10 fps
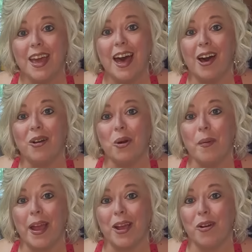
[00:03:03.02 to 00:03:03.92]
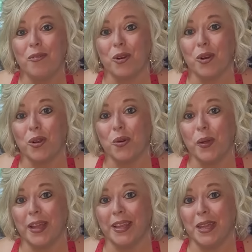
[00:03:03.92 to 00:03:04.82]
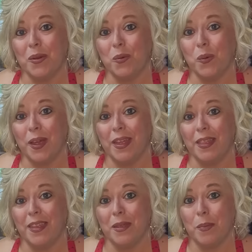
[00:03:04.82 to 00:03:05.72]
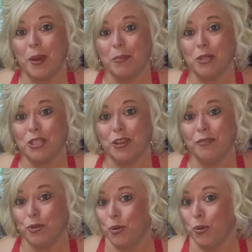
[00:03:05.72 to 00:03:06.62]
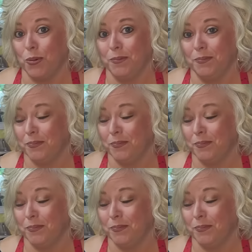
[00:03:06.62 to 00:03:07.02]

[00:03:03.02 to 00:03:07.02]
I'll go back over quickly with the Pampered Chef tool.